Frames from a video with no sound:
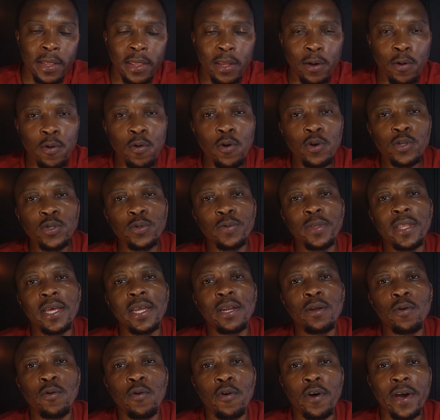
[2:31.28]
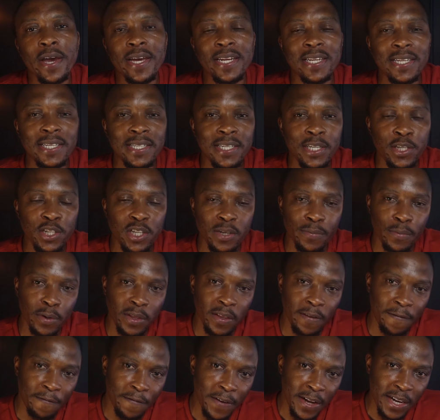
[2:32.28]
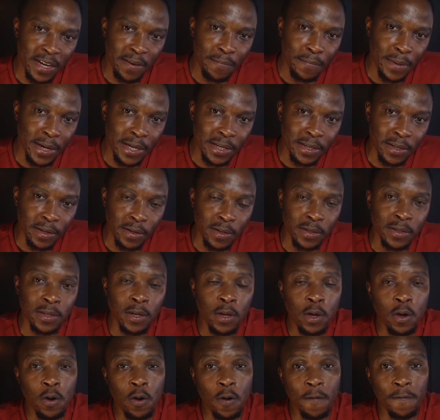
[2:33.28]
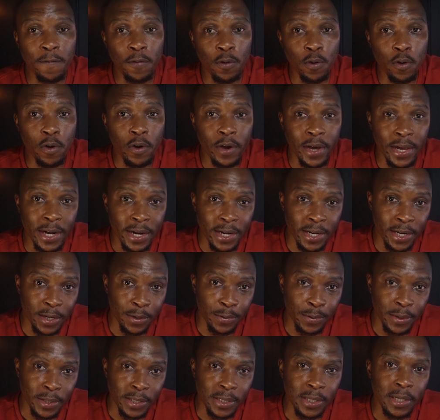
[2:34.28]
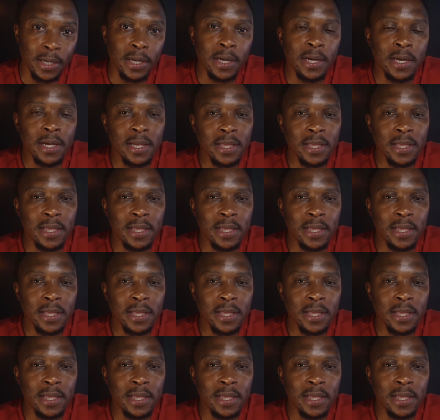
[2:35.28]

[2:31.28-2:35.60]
The course will then go ahead and teach about the fundamentals of local area networks.